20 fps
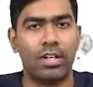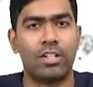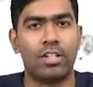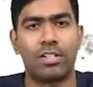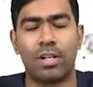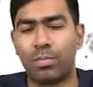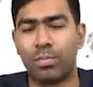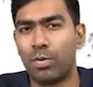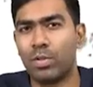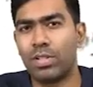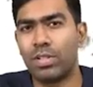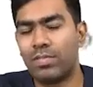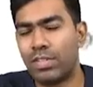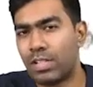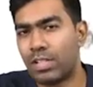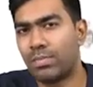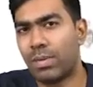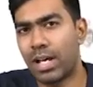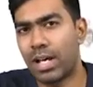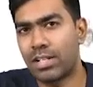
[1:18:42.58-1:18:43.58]
Suppose if
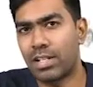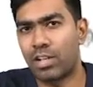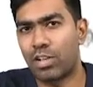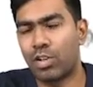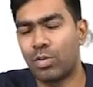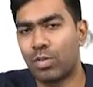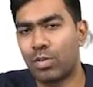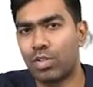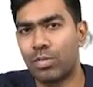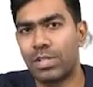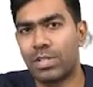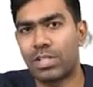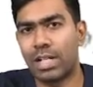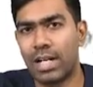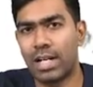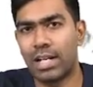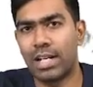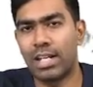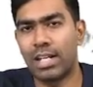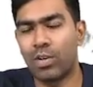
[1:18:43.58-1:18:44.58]
this marker chromosome is
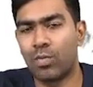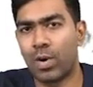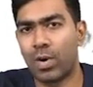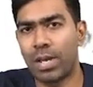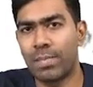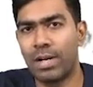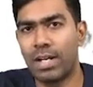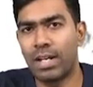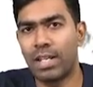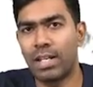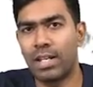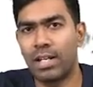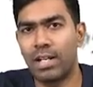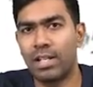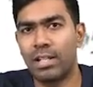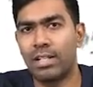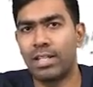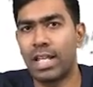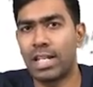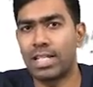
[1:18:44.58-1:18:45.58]
containing Y material,
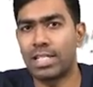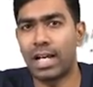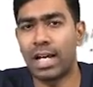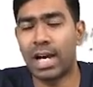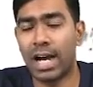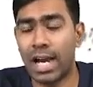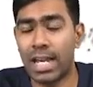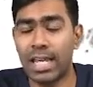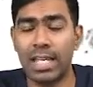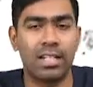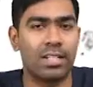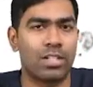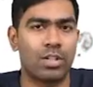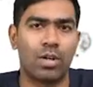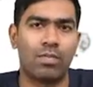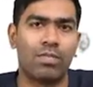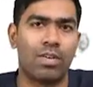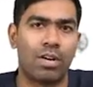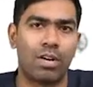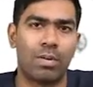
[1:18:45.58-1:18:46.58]
there is a high risk
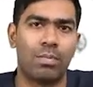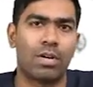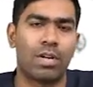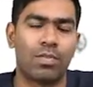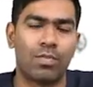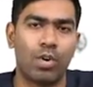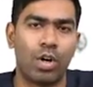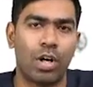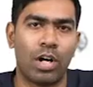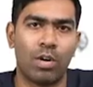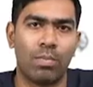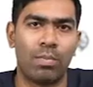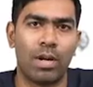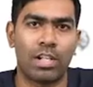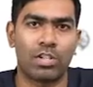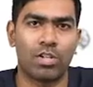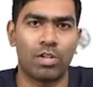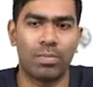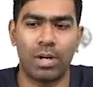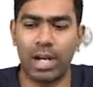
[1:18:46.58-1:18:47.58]
of development of
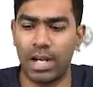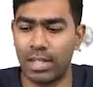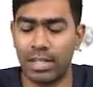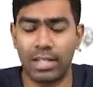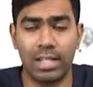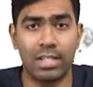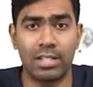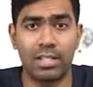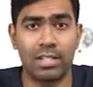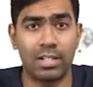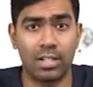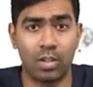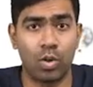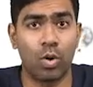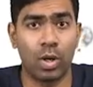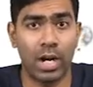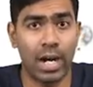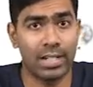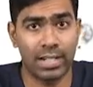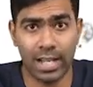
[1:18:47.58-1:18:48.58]
gonadoblastoma, and this
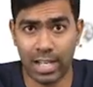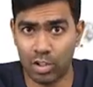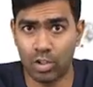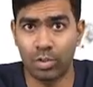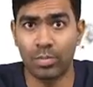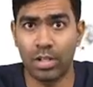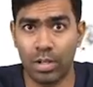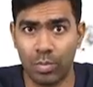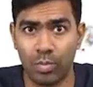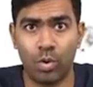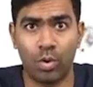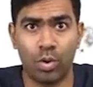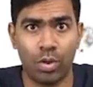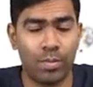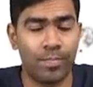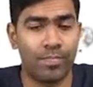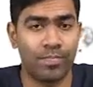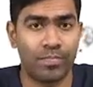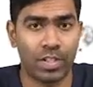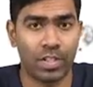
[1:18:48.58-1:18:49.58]
gonads has to be removed.
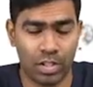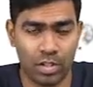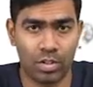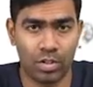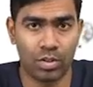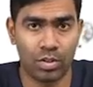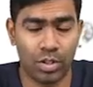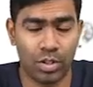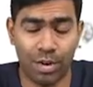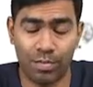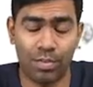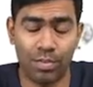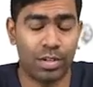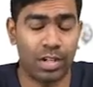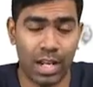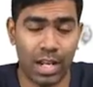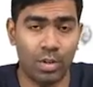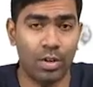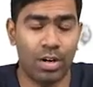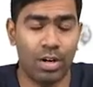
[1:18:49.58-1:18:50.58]
So you
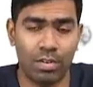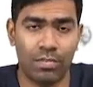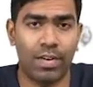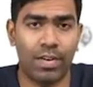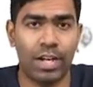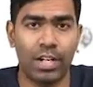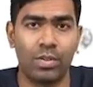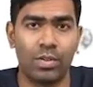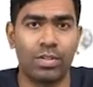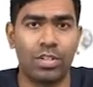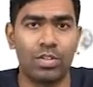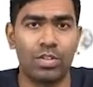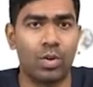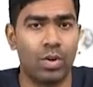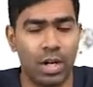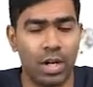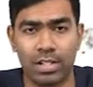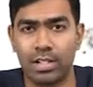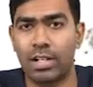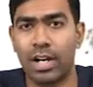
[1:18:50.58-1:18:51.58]
have to find out these
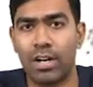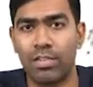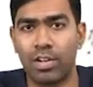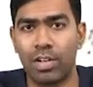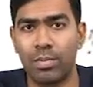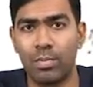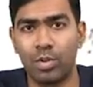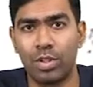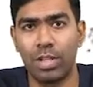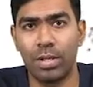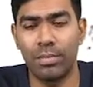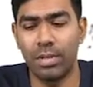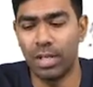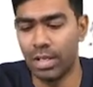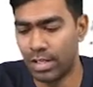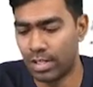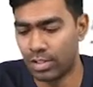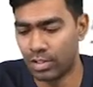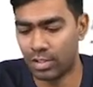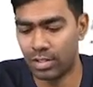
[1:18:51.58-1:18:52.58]
gonads and you have to remove them.
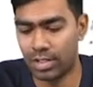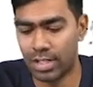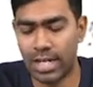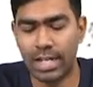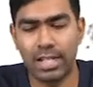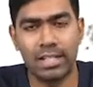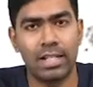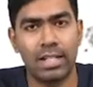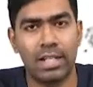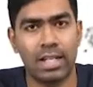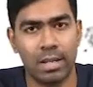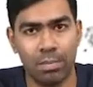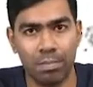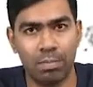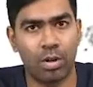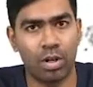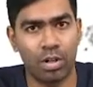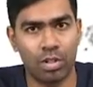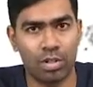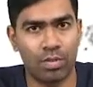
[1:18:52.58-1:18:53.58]
So that is the
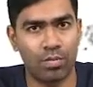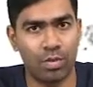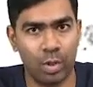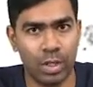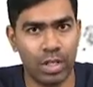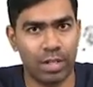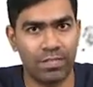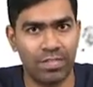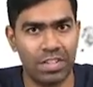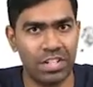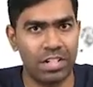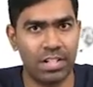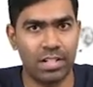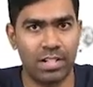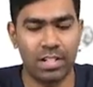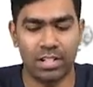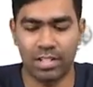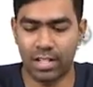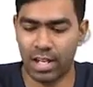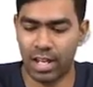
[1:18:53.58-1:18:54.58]
importance of doing FISH in
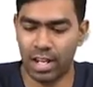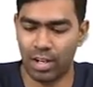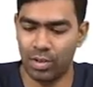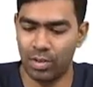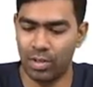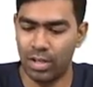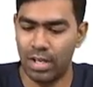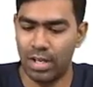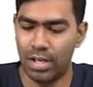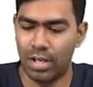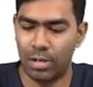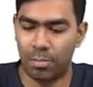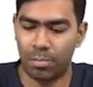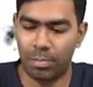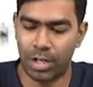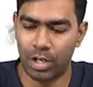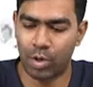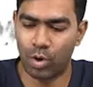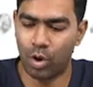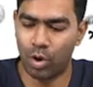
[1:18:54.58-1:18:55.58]
this scenario.
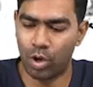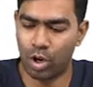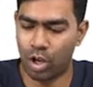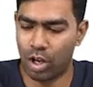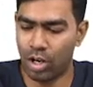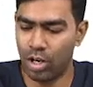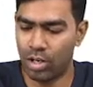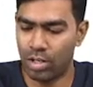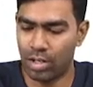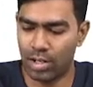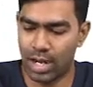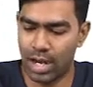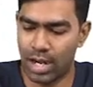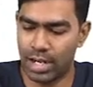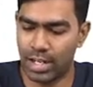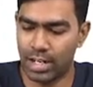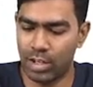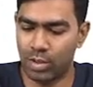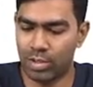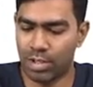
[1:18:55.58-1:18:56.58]
But overall, I'll
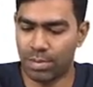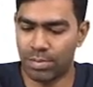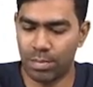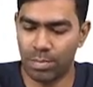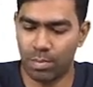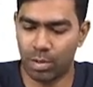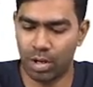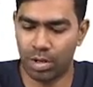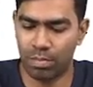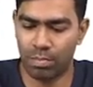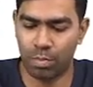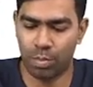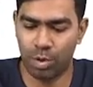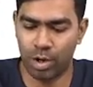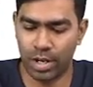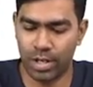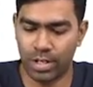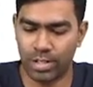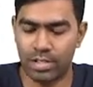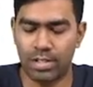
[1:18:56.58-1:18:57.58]
tell you some important
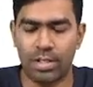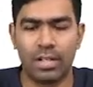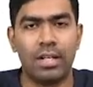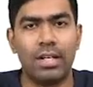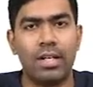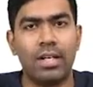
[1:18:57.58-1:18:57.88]
points.